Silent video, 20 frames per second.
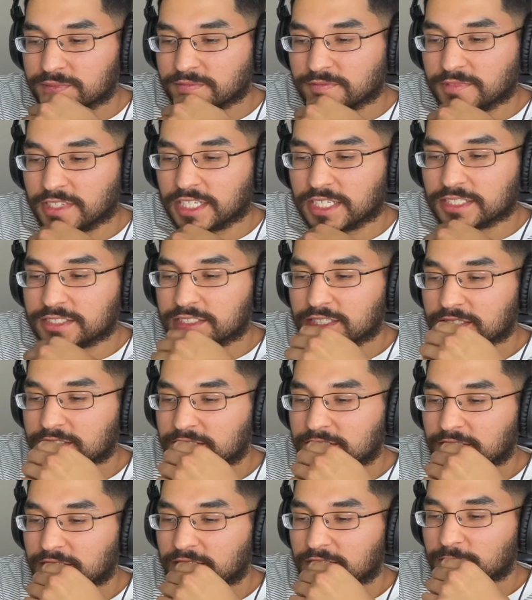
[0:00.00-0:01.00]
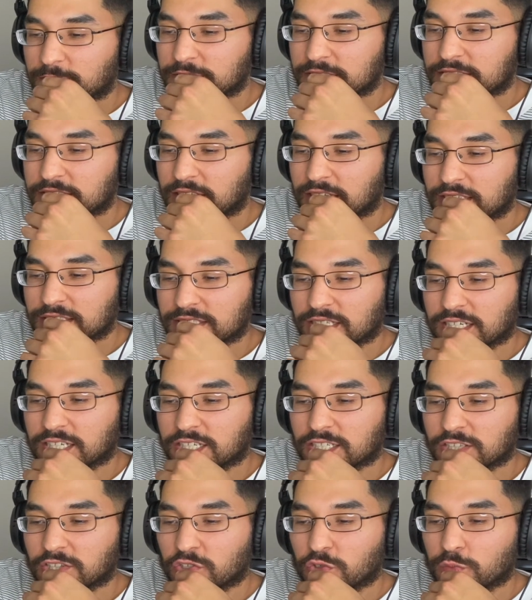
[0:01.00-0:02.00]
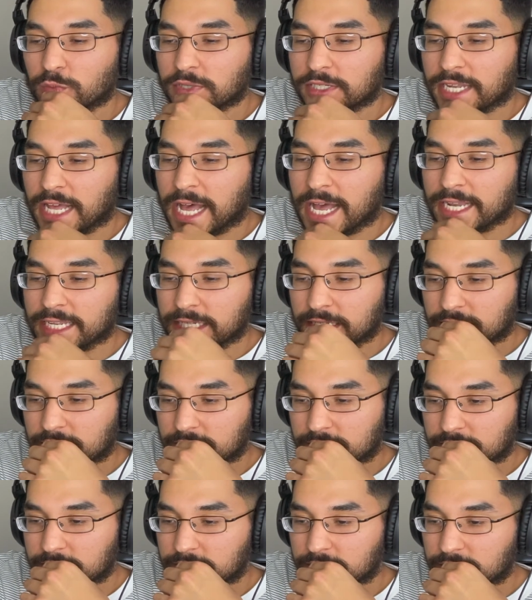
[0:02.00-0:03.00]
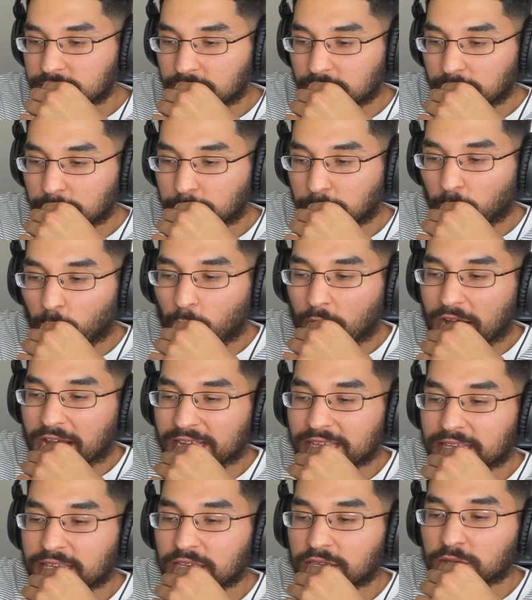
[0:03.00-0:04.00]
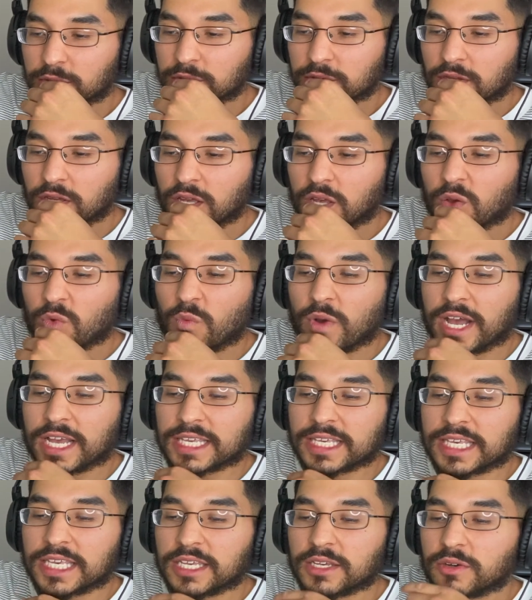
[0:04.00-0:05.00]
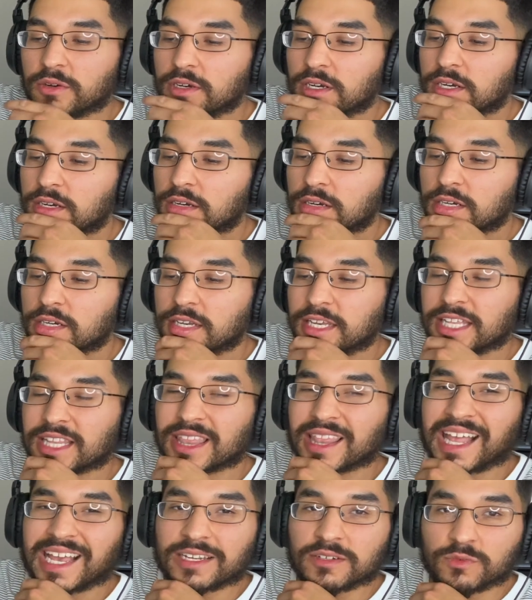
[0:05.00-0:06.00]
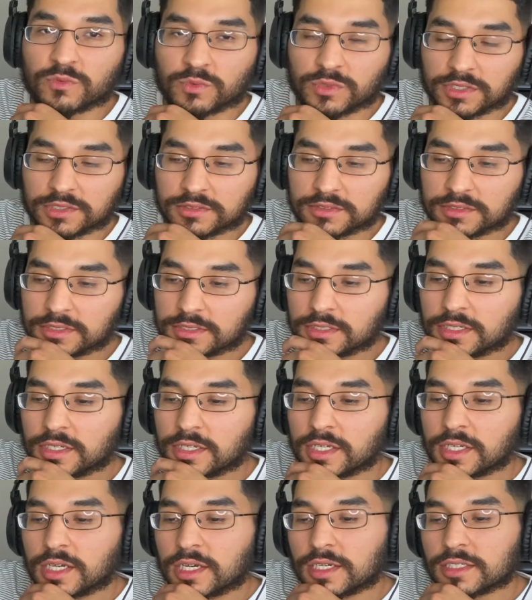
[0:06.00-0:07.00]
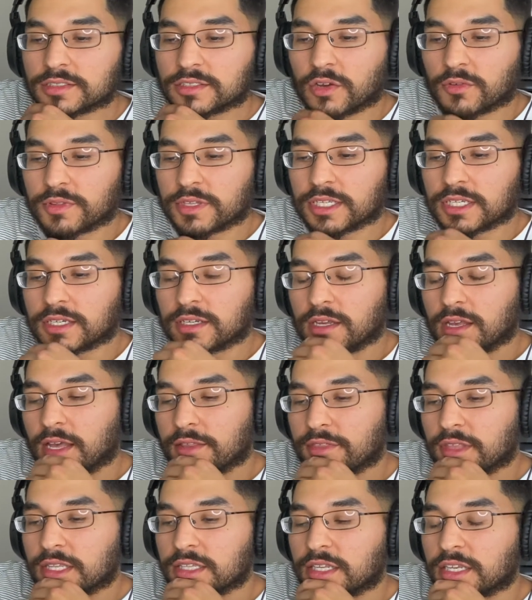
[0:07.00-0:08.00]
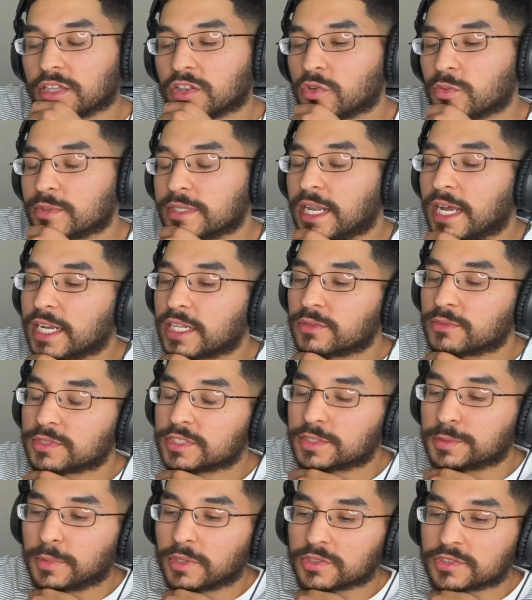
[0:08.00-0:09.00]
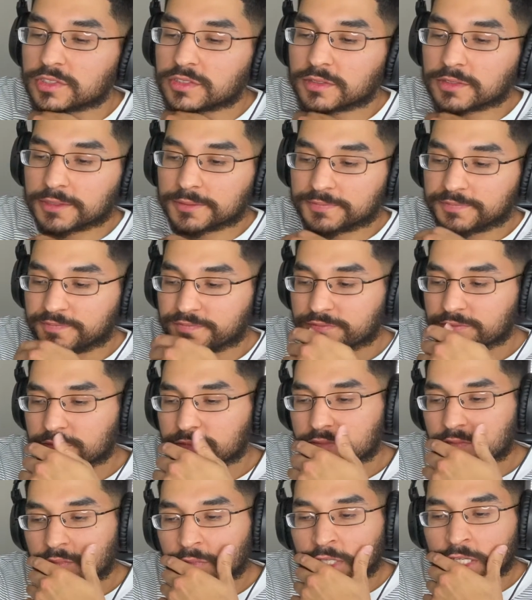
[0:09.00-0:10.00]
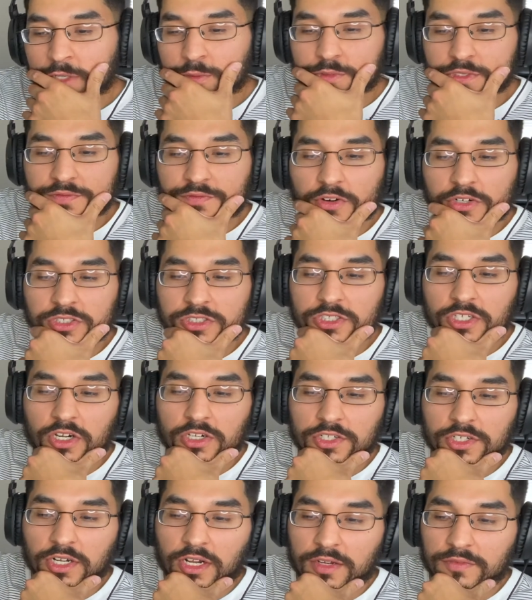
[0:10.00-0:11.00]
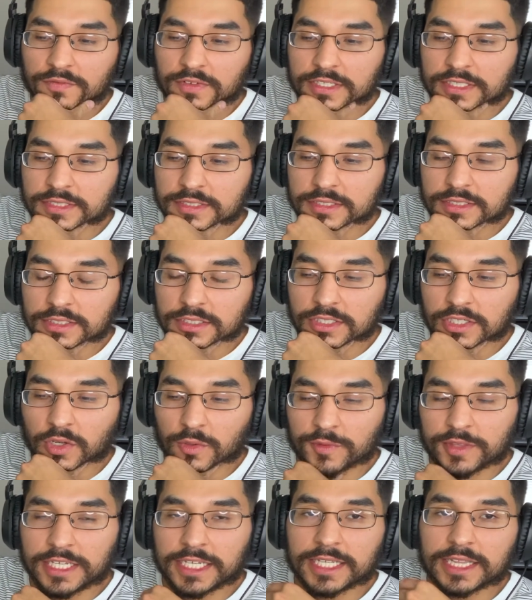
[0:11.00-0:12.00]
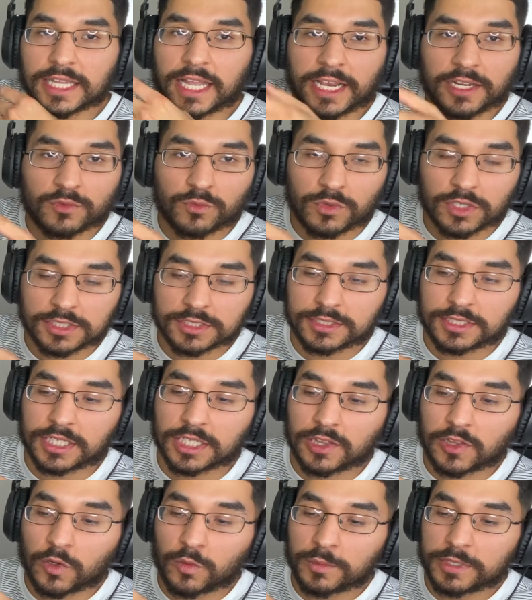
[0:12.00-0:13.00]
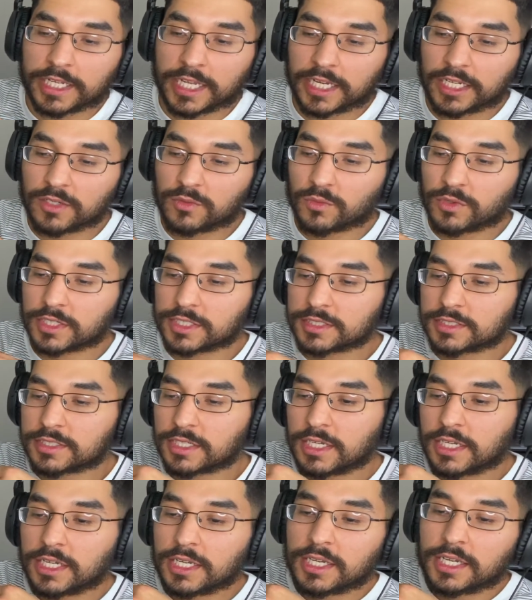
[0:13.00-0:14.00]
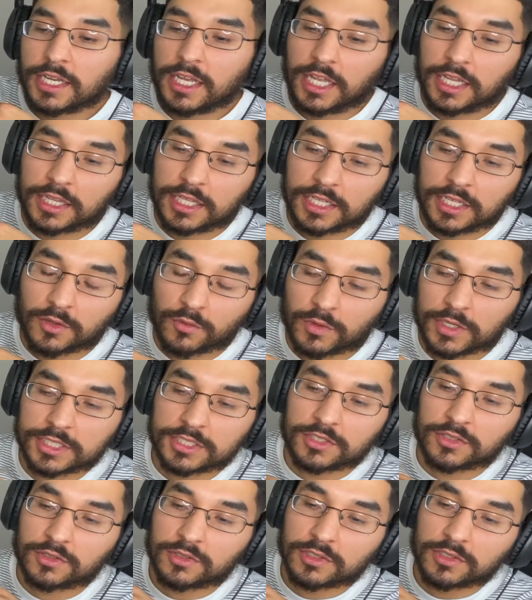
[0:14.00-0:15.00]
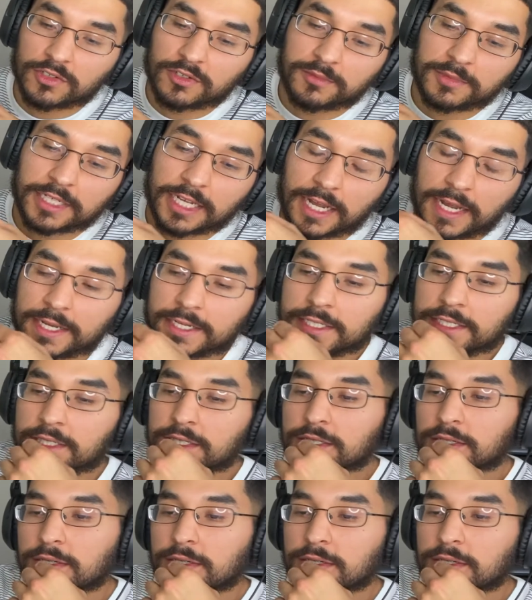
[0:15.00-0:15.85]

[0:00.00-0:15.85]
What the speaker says: And he touched on what he said. He said, Illuminati, but why kill enlightened ones? So I think the Illuminati was supposed to. It was first started off as the enlightened ones, the illuminated ones, and the original Illuminati.